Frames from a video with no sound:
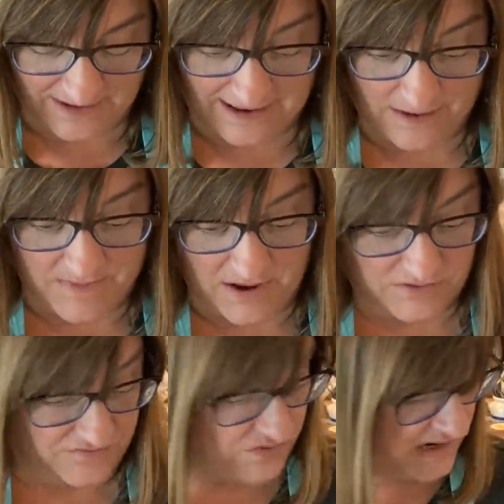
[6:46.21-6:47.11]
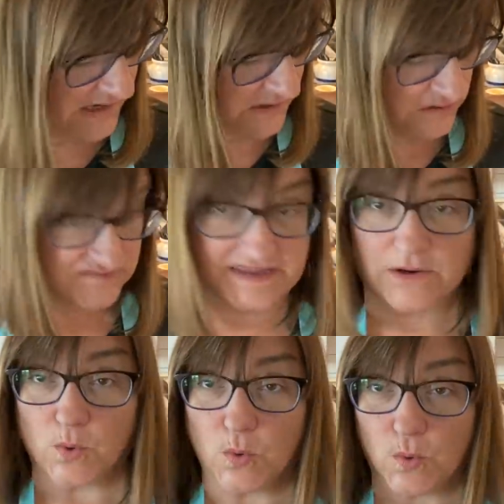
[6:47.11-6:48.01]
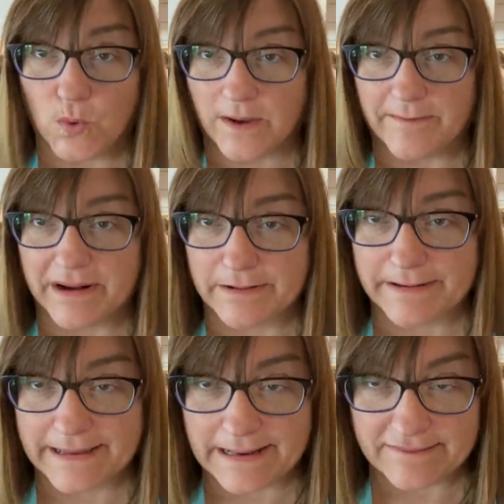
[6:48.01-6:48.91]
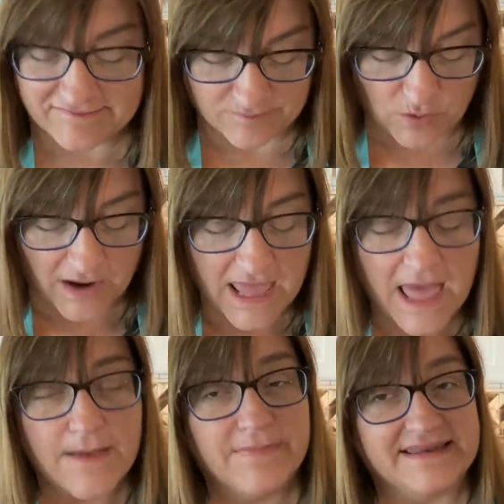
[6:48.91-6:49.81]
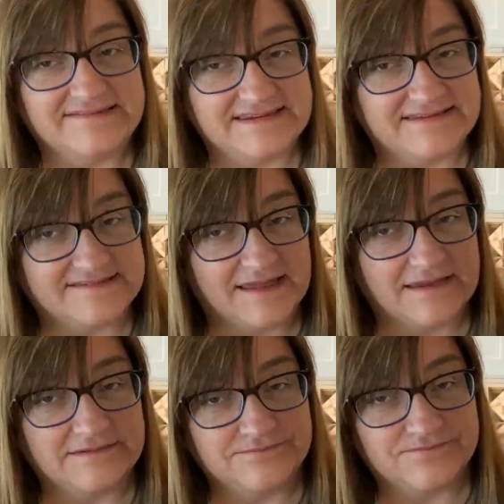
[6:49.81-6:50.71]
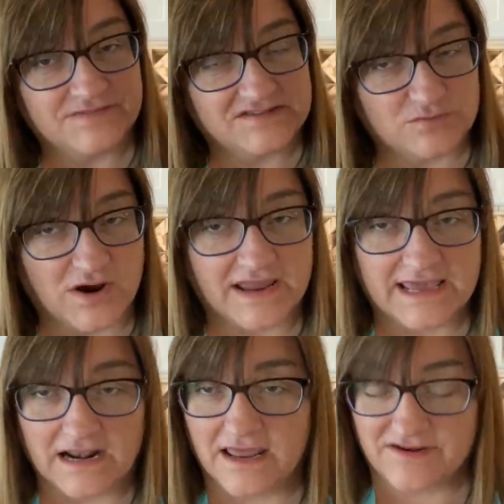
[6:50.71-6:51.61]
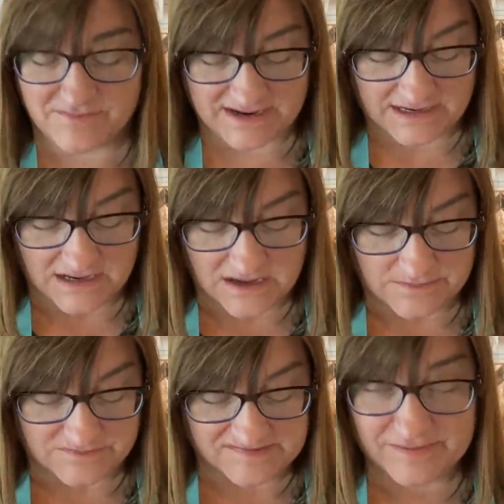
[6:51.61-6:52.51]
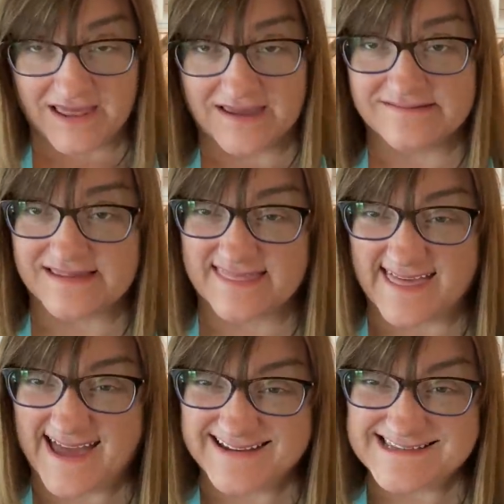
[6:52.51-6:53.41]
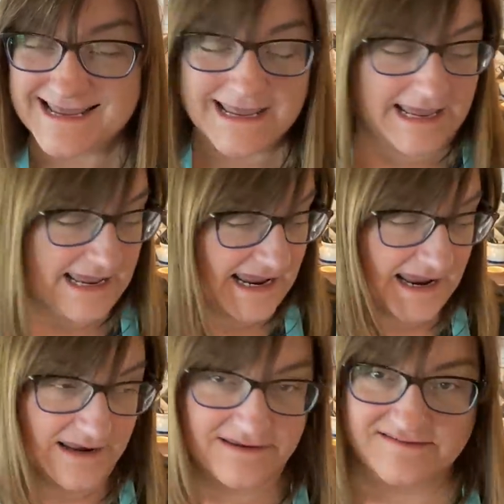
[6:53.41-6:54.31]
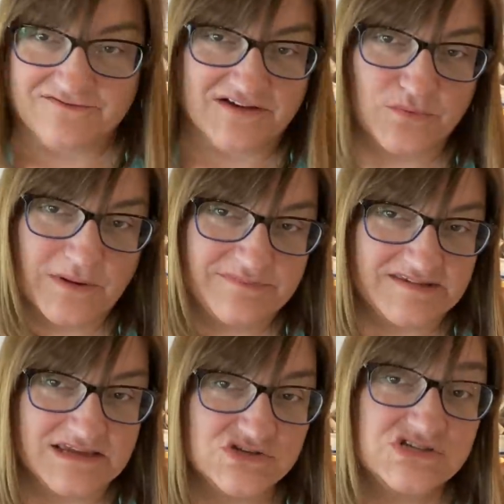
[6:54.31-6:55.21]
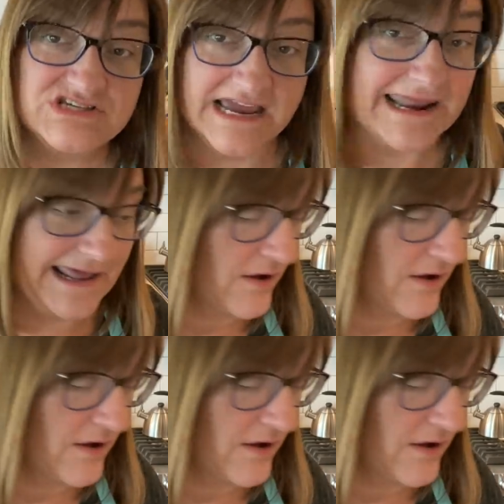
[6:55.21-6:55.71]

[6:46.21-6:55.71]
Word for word: I am out of green, it looks like. Ooh, I better be getting some more. Benzie Design is where I get a lot of my um, supplies like that, and it's a fun website. You should check it out.